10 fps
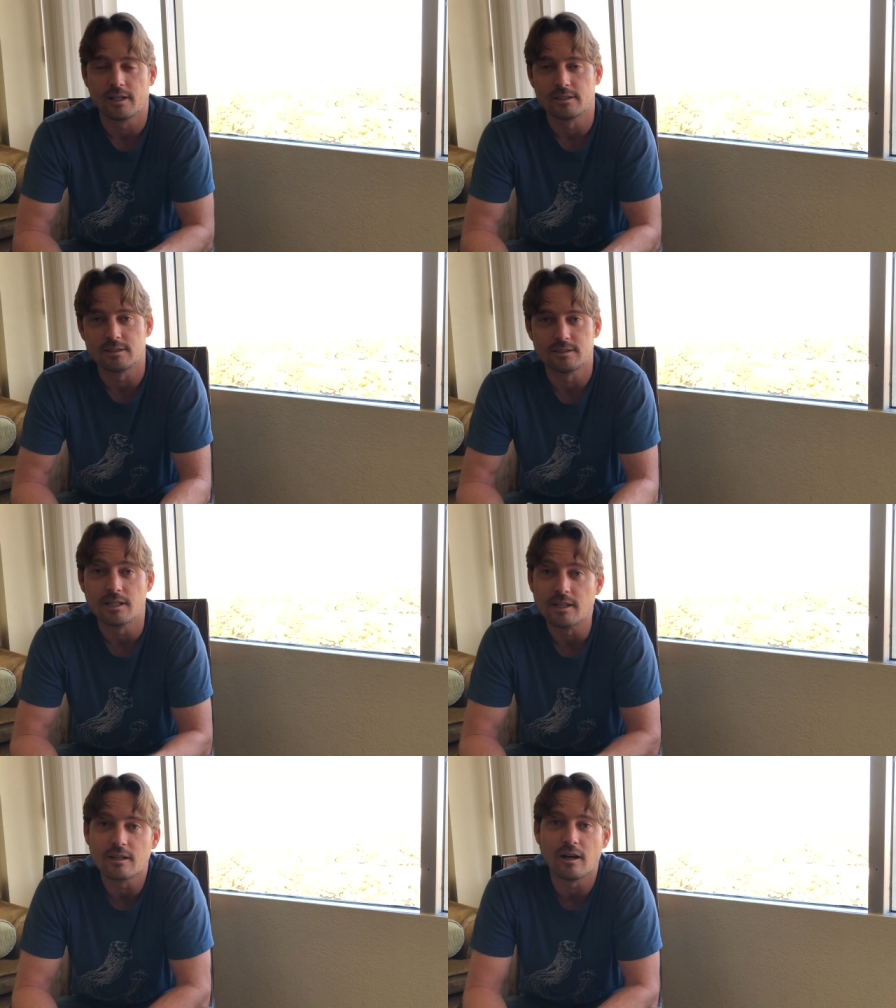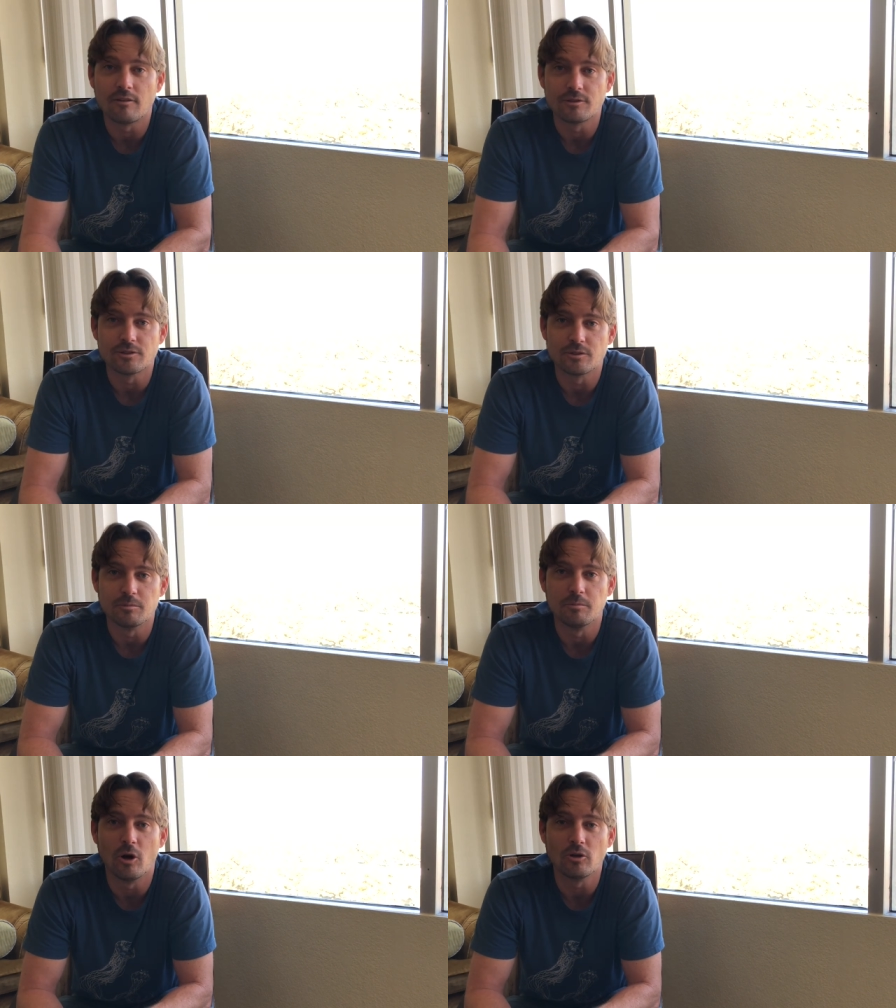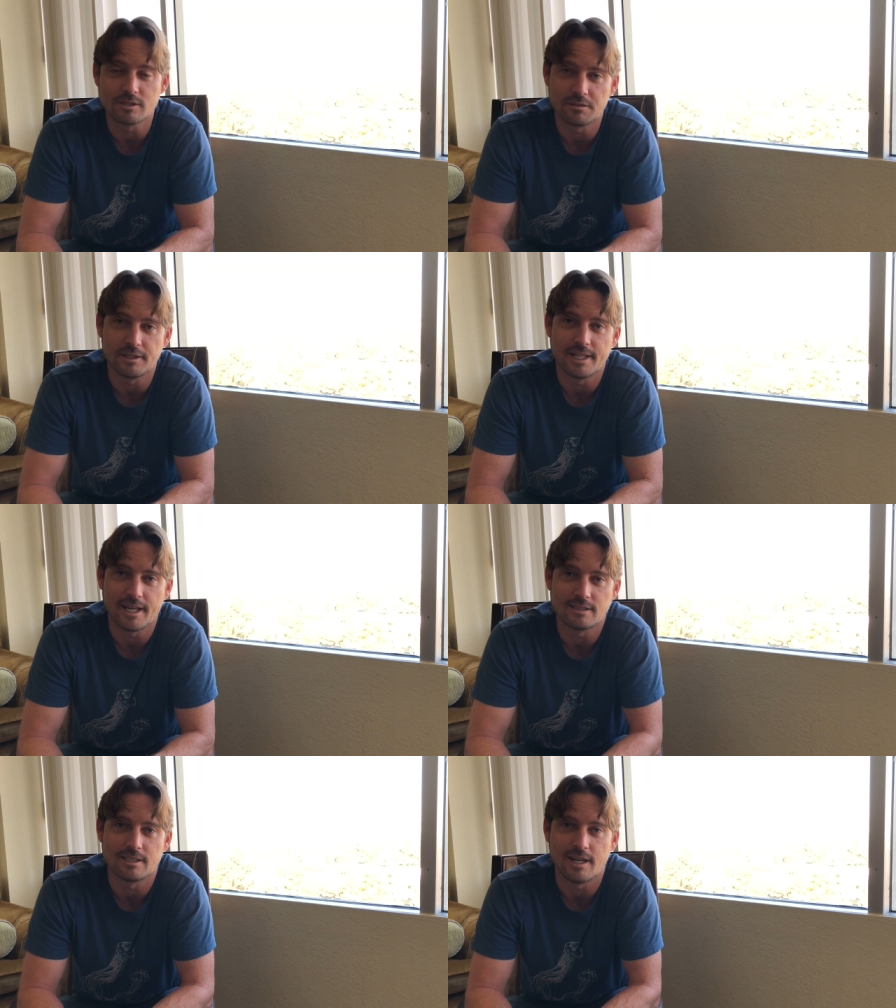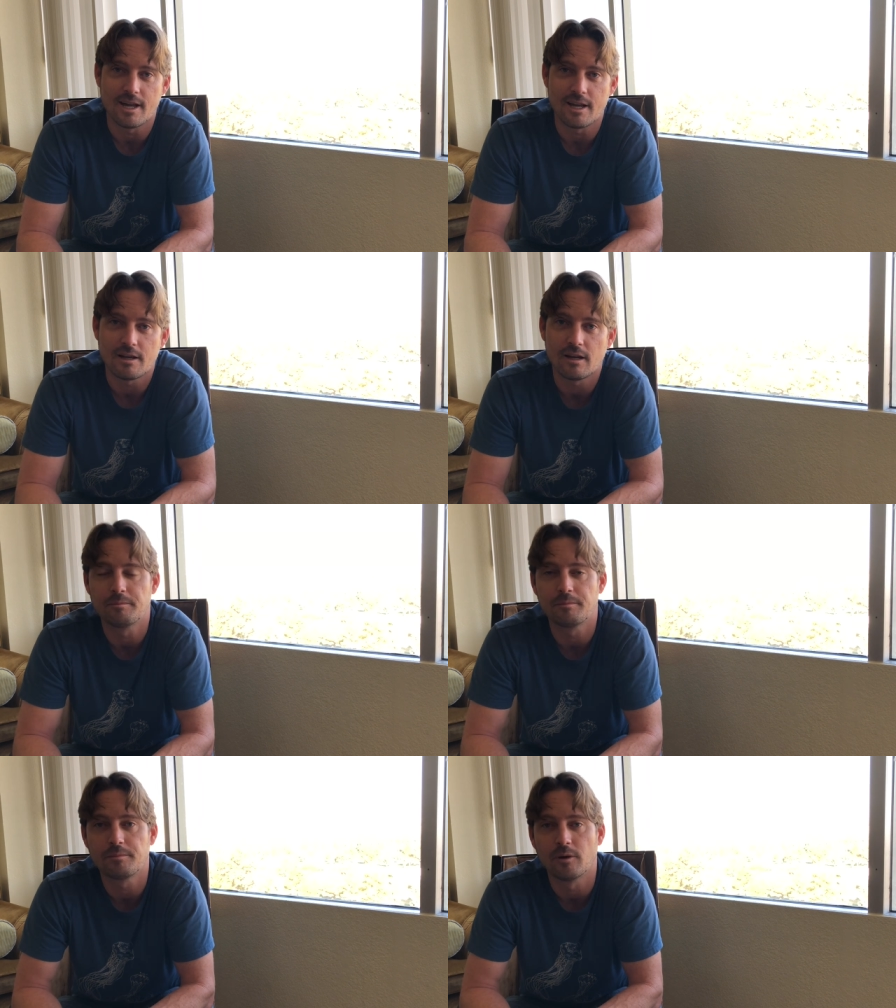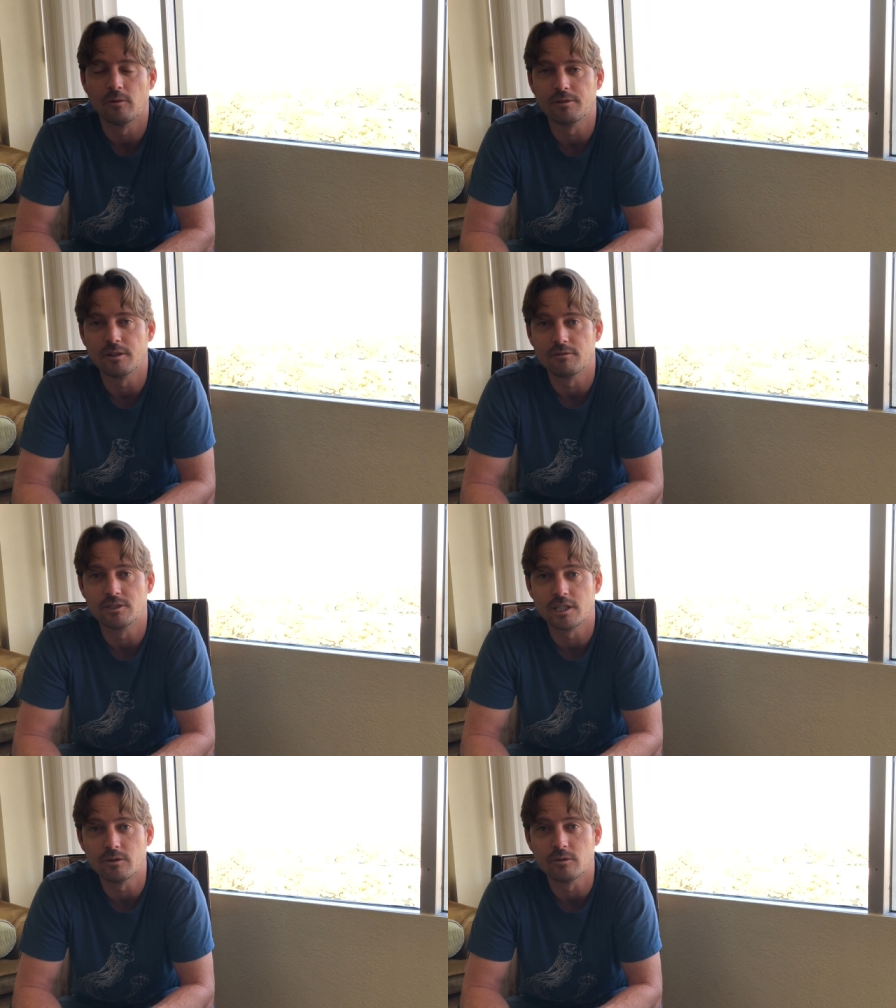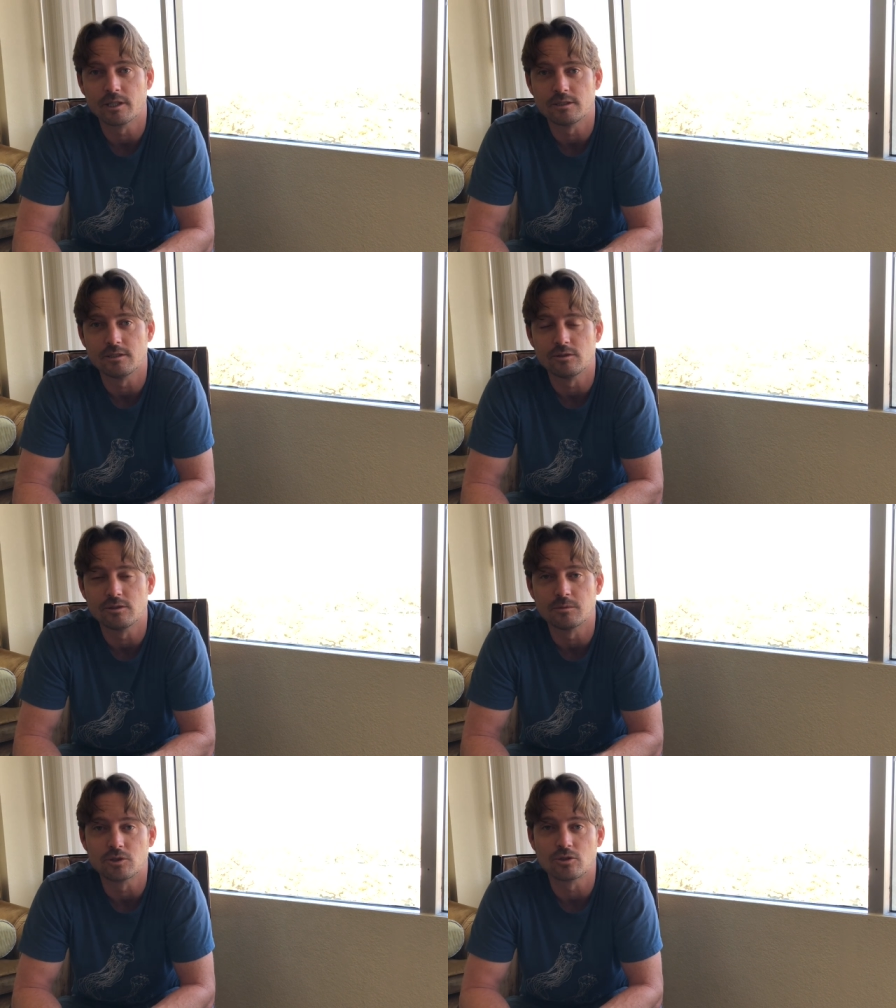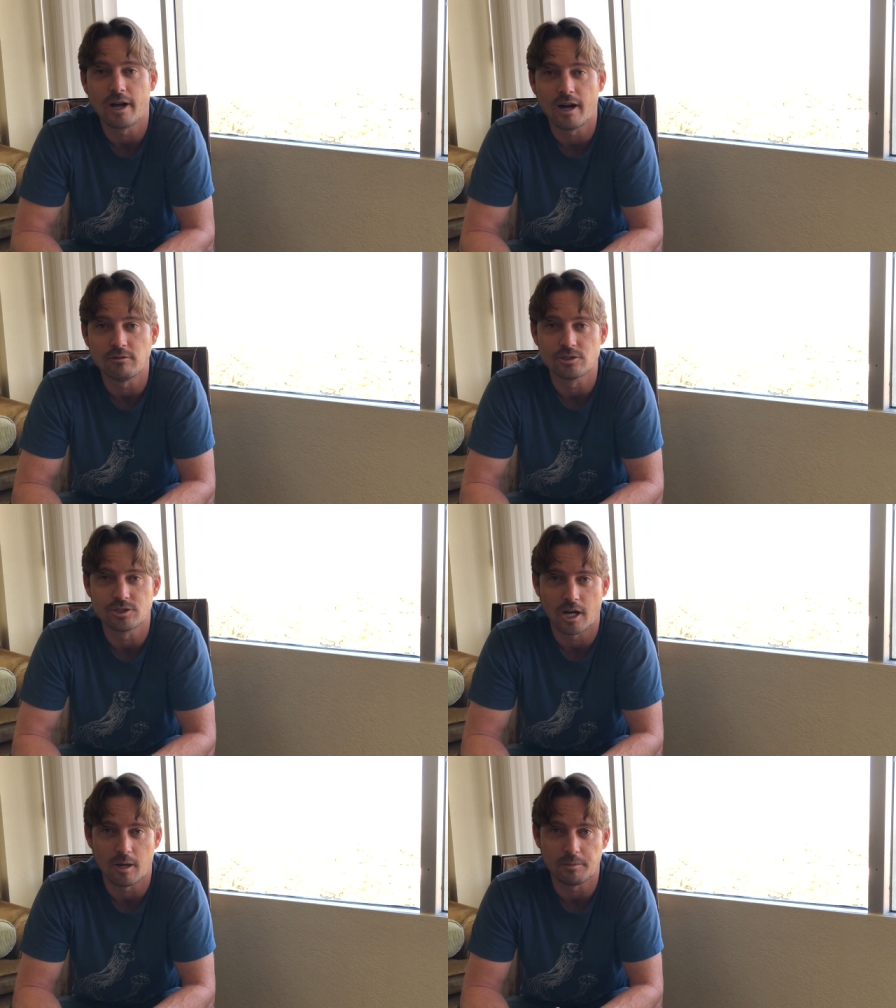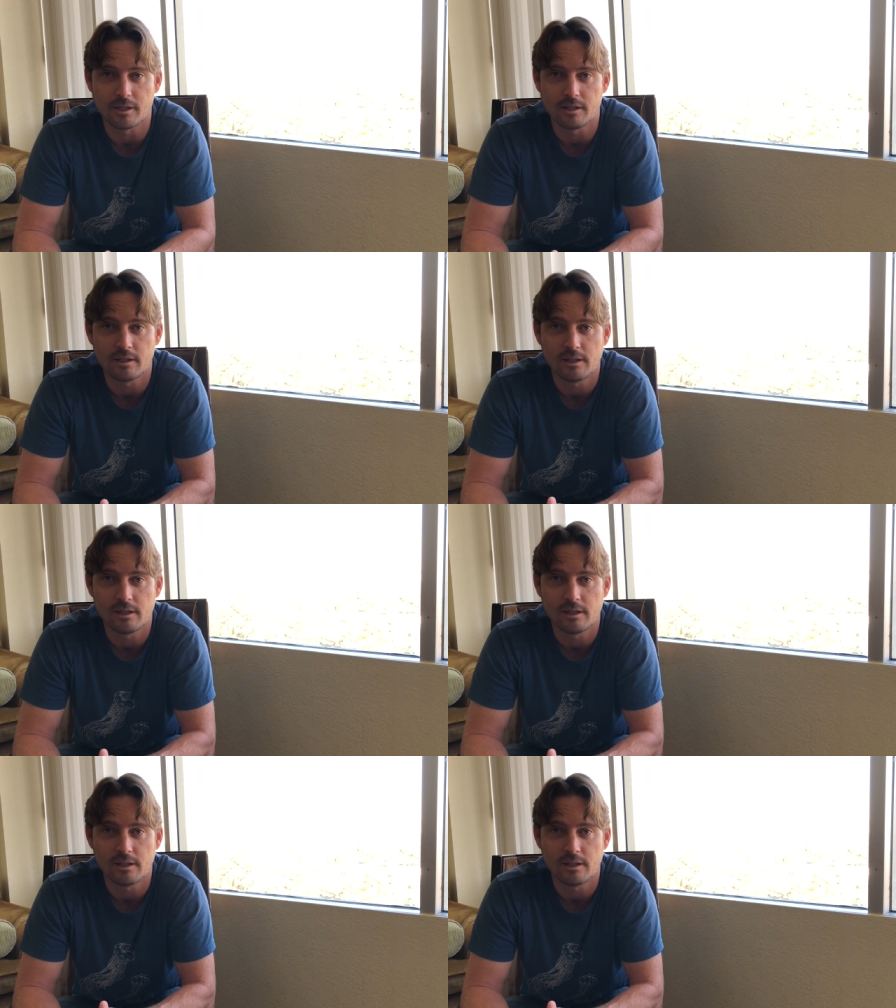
Get to sit in the conference room most of the day today. Hopefully Virginia will get to do some travel shopping.